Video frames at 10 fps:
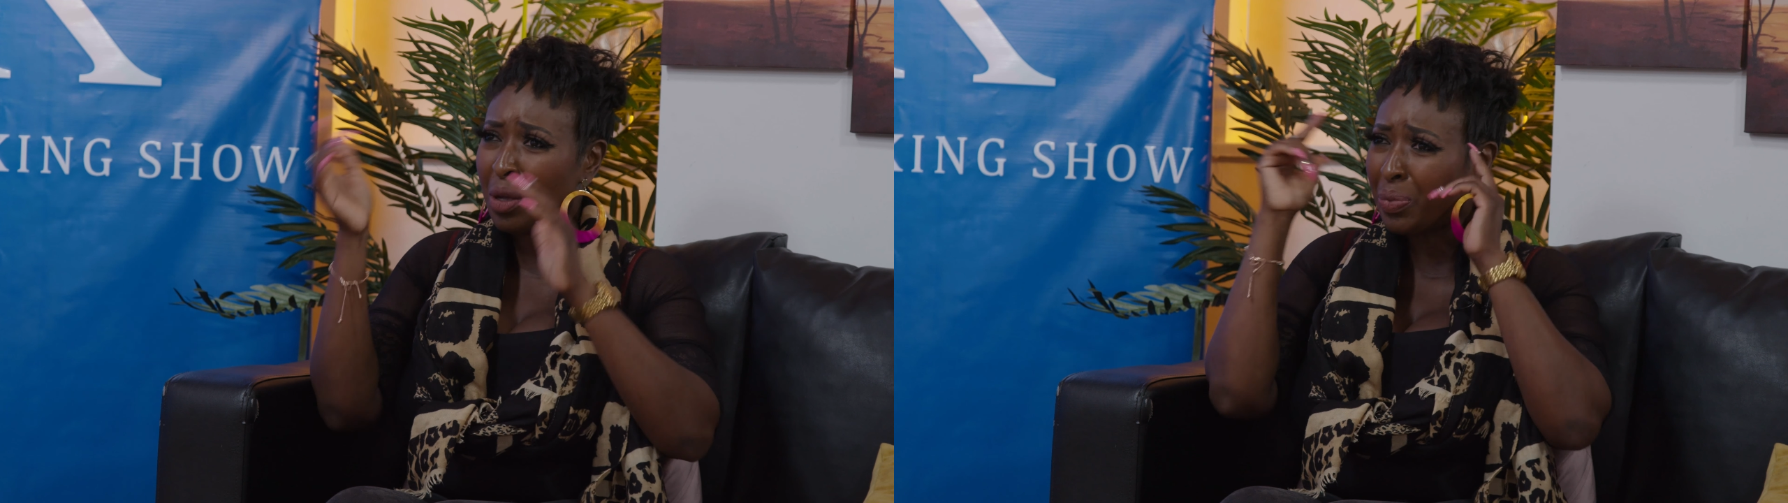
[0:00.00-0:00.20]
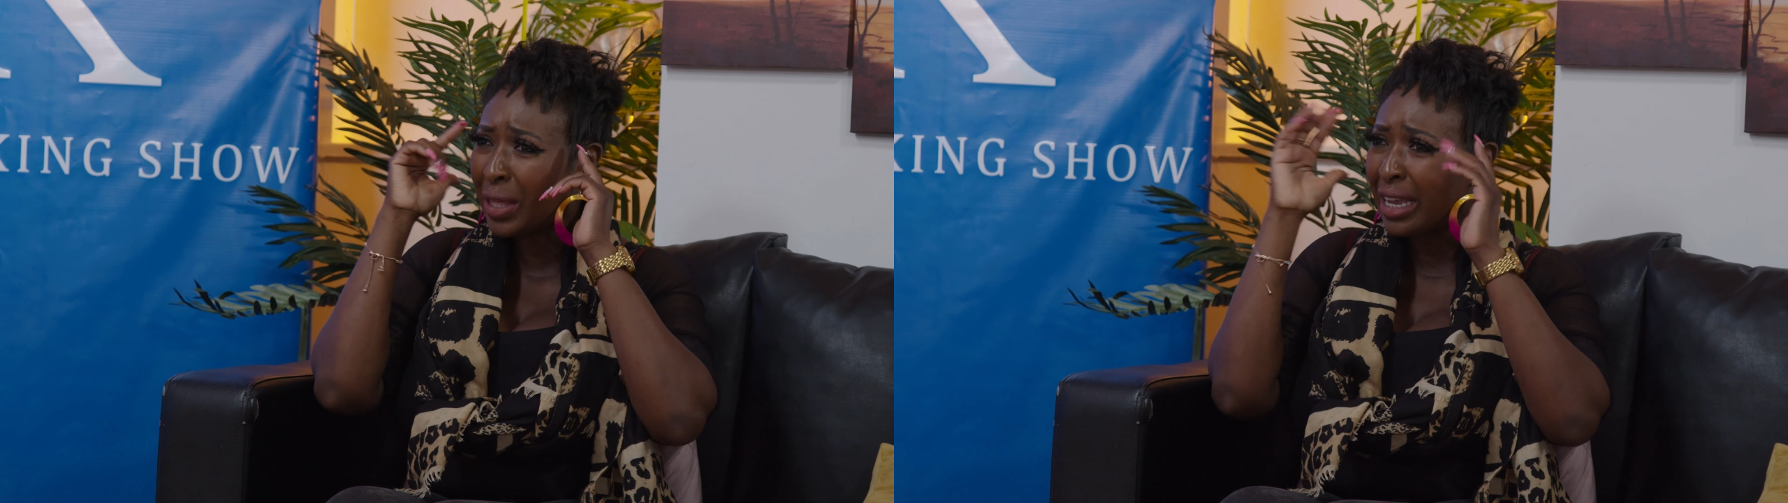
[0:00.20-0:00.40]

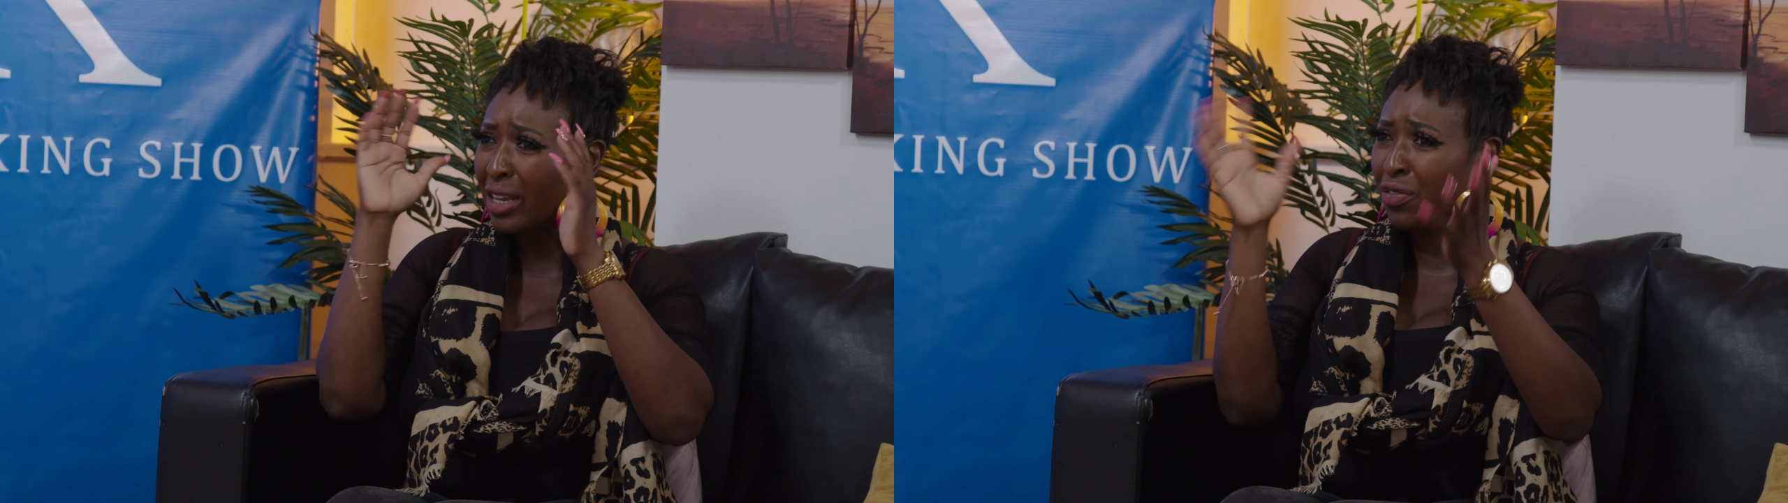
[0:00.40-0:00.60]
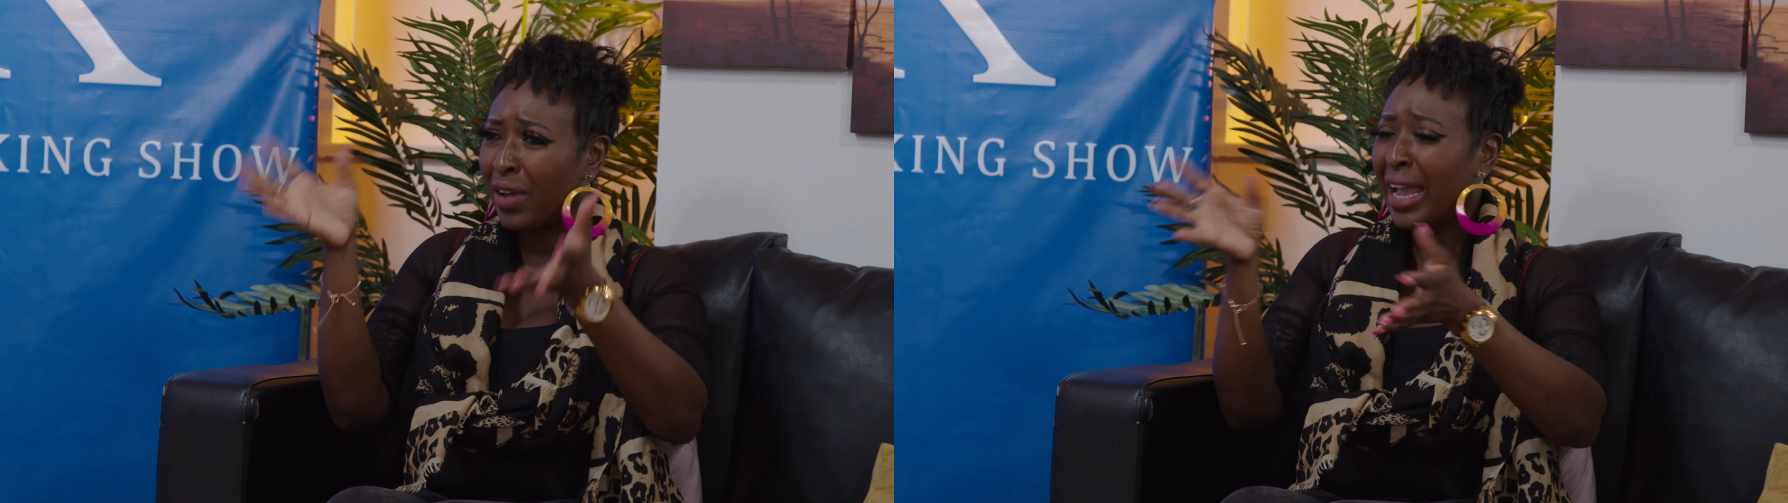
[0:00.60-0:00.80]
stop
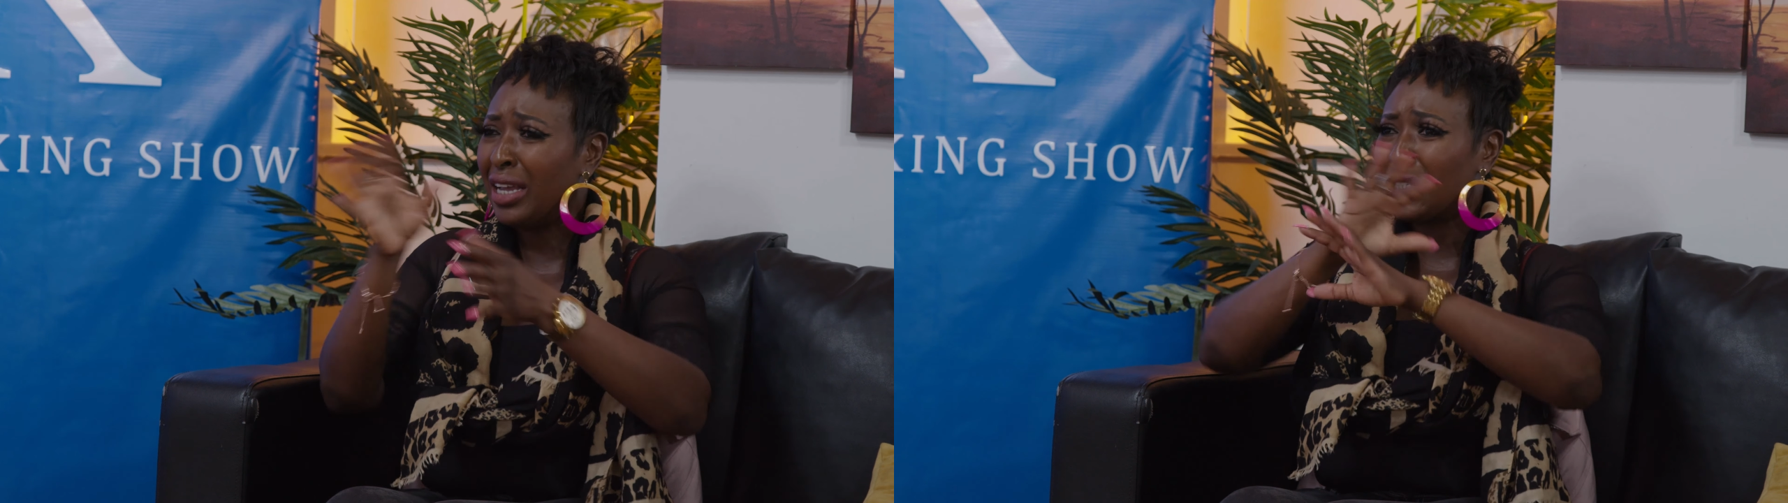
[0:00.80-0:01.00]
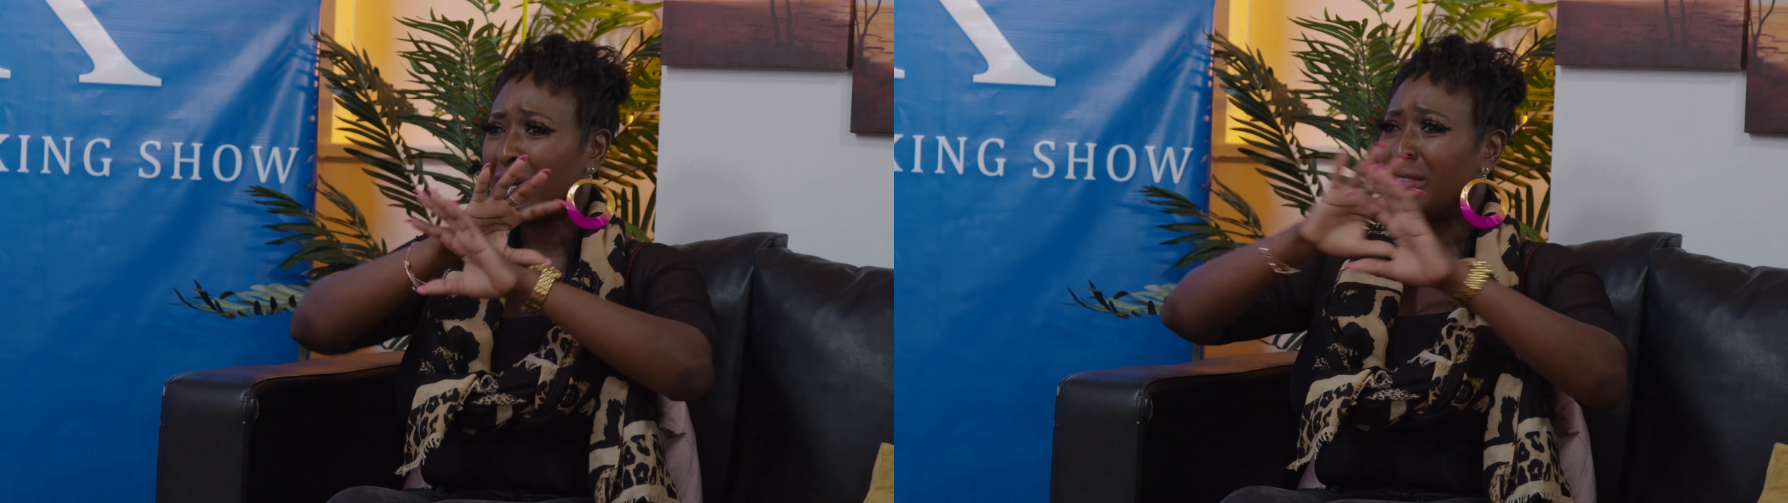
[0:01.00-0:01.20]
thinking of
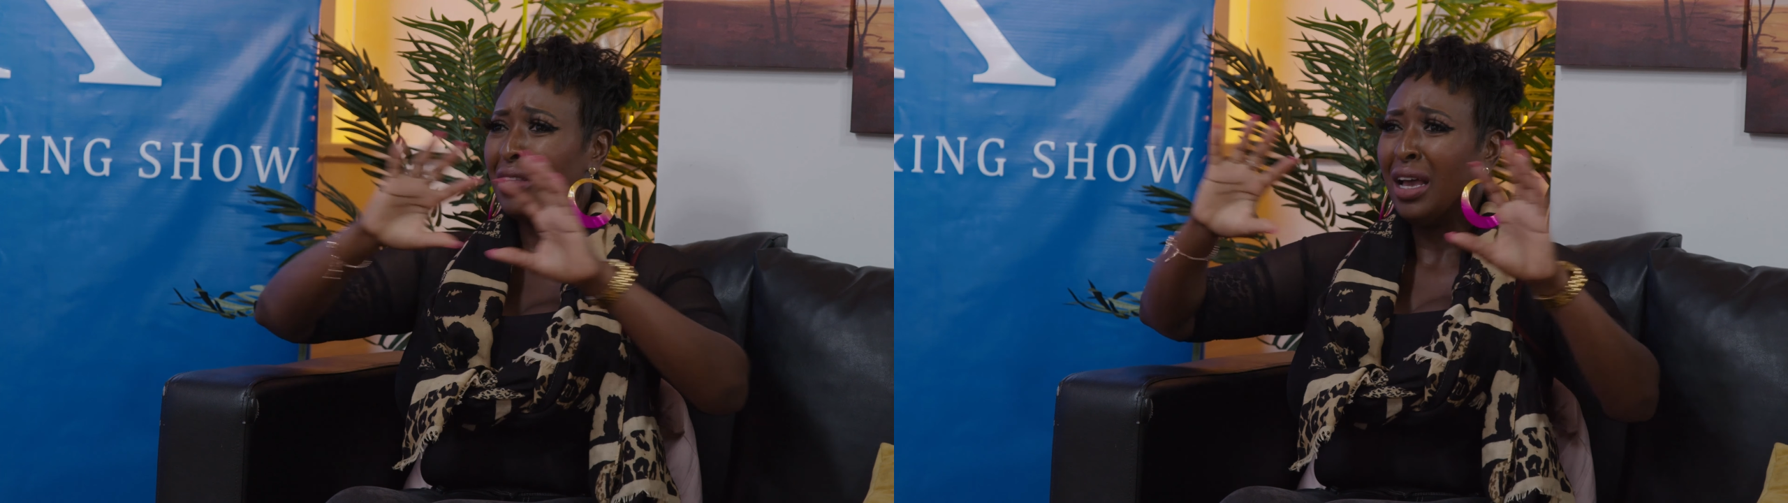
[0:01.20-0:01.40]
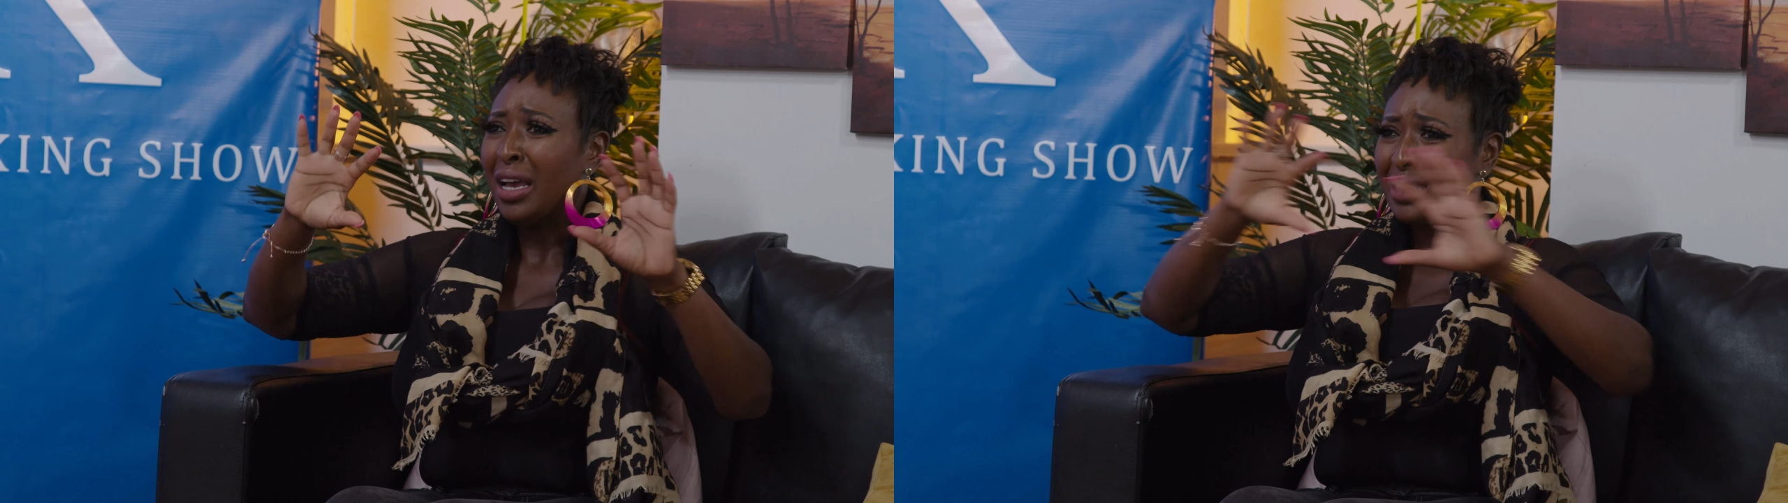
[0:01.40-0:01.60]
age
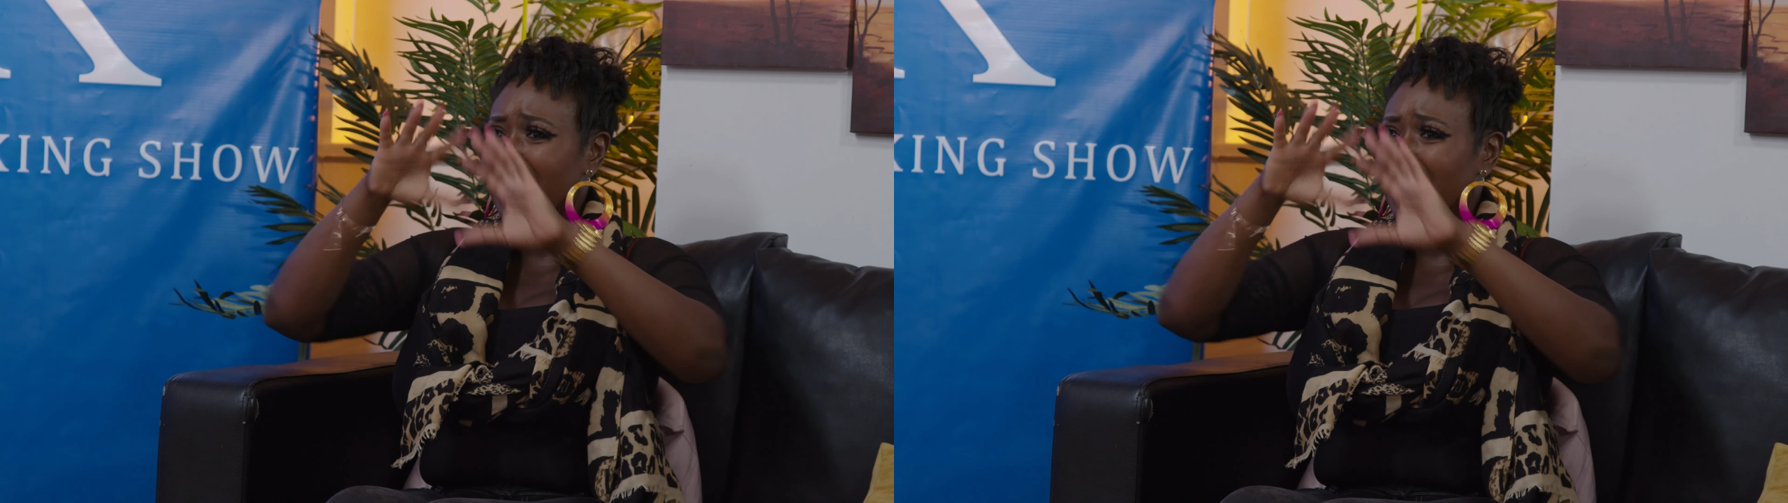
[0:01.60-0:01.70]
and